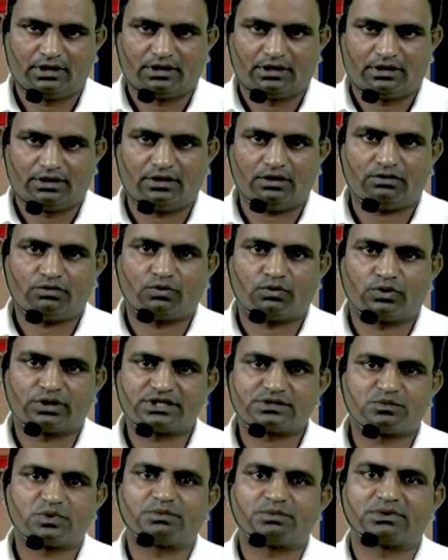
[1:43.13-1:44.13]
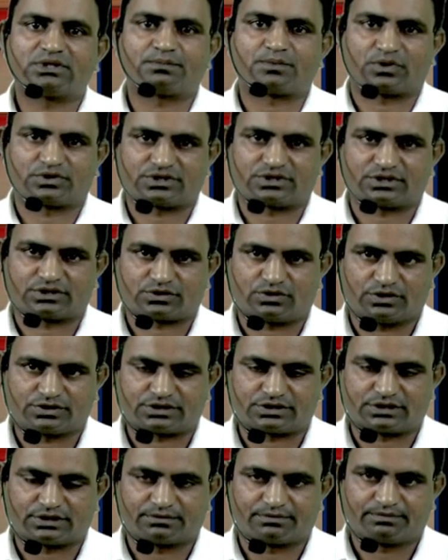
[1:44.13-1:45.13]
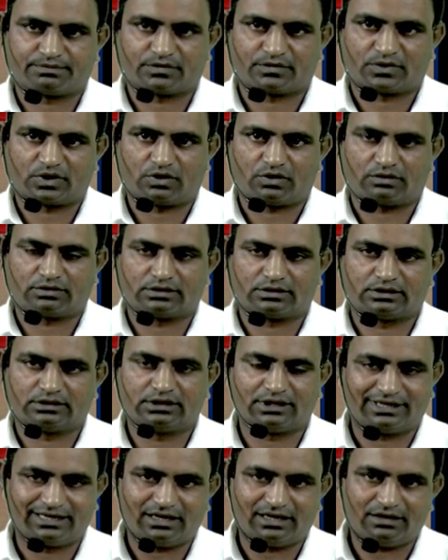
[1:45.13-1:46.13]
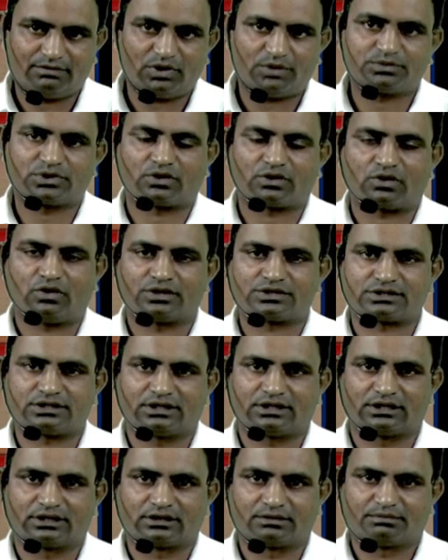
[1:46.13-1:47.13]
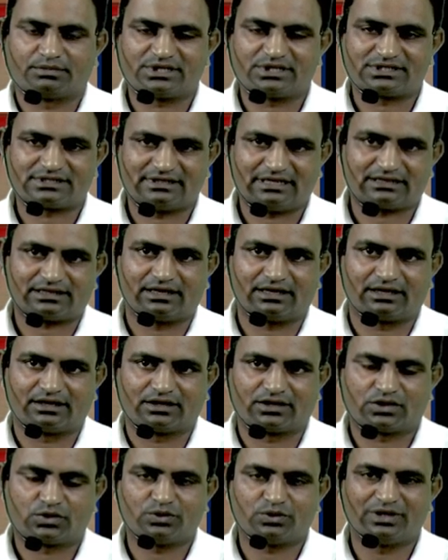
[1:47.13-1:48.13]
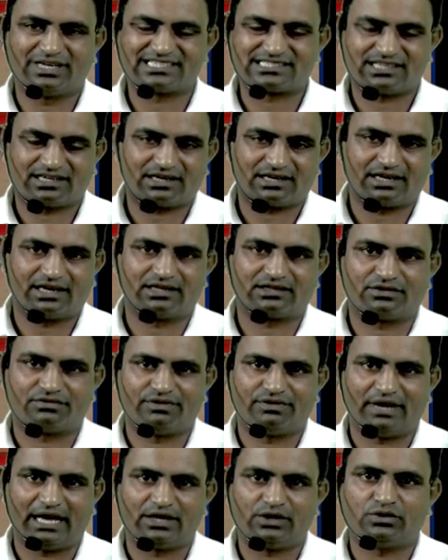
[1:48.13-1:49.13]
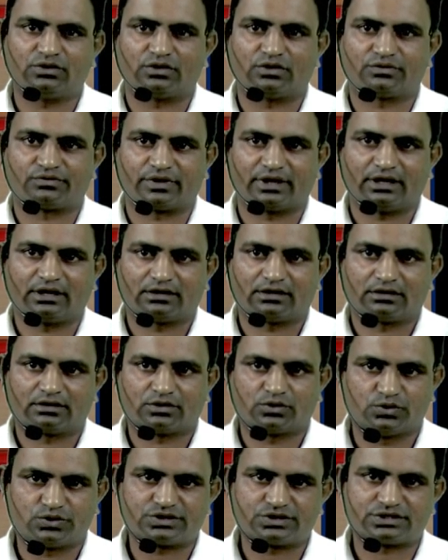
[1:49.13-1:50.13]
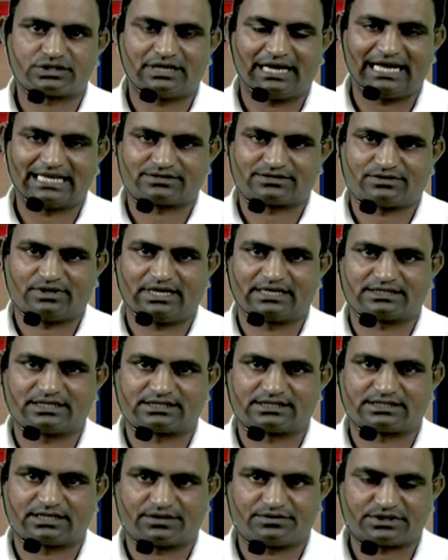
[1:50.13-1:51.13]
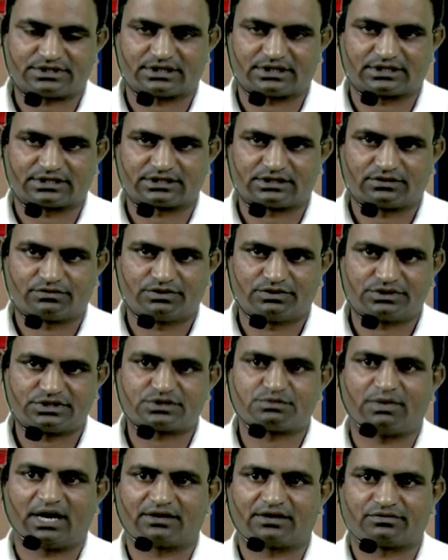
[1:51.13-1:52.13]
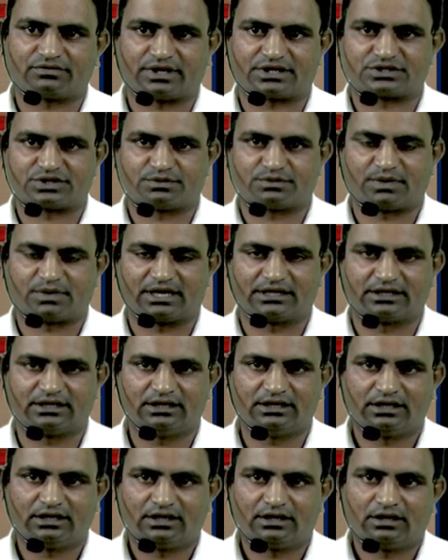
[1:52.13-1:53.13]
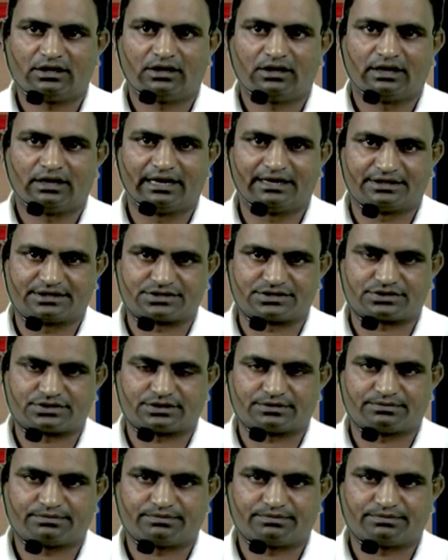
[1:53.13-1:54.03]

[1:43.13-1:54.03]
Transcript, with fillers: Now what is meant by the process costing? The term of the costing means nothing to ascertain the value of a goods as well as the services which is manufactured by the industry.